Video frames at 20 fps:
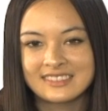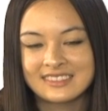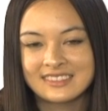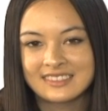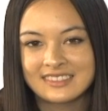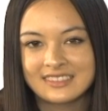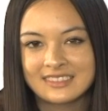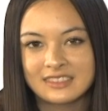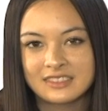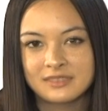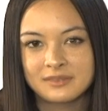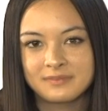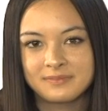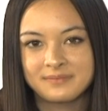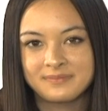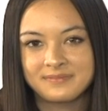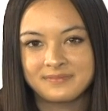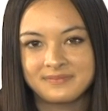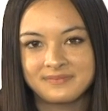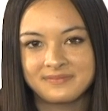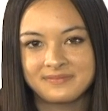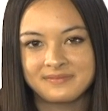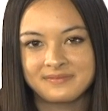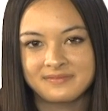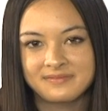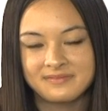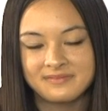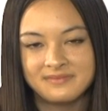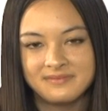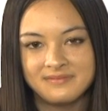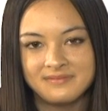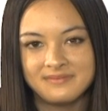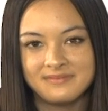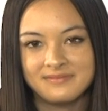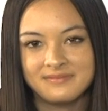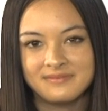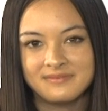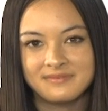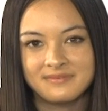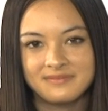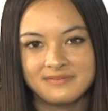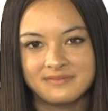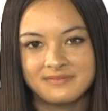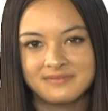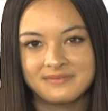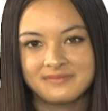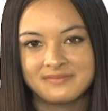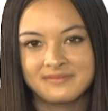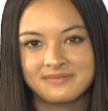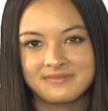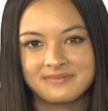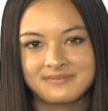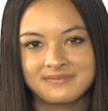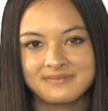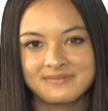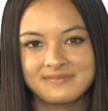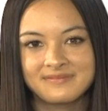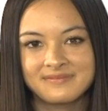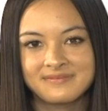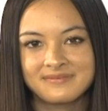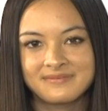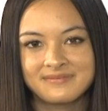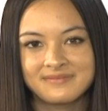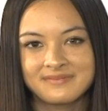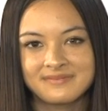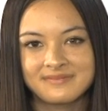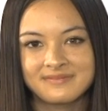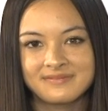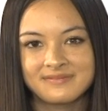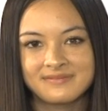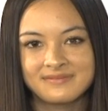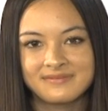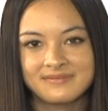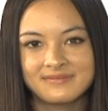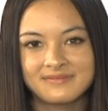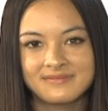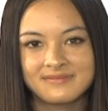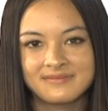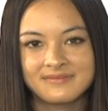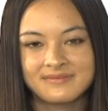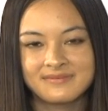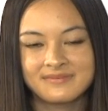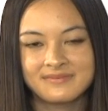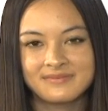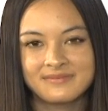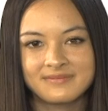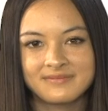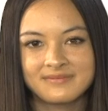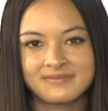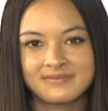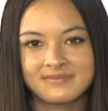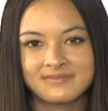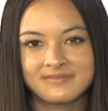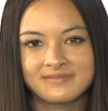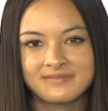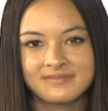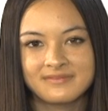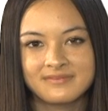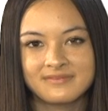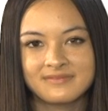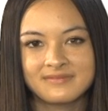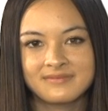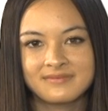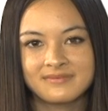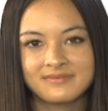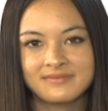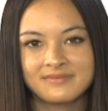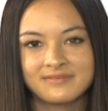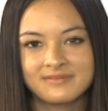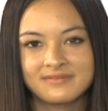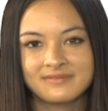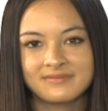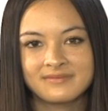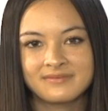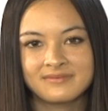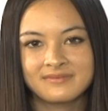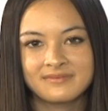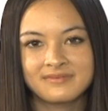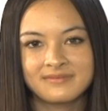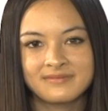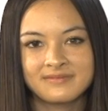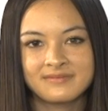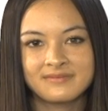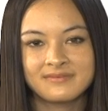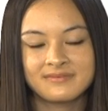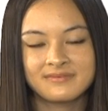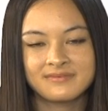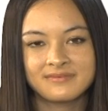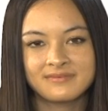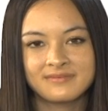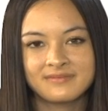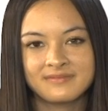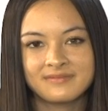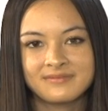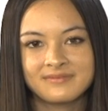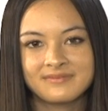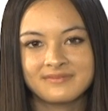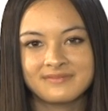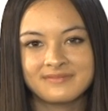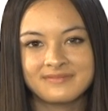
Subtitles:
This person isn't speaking.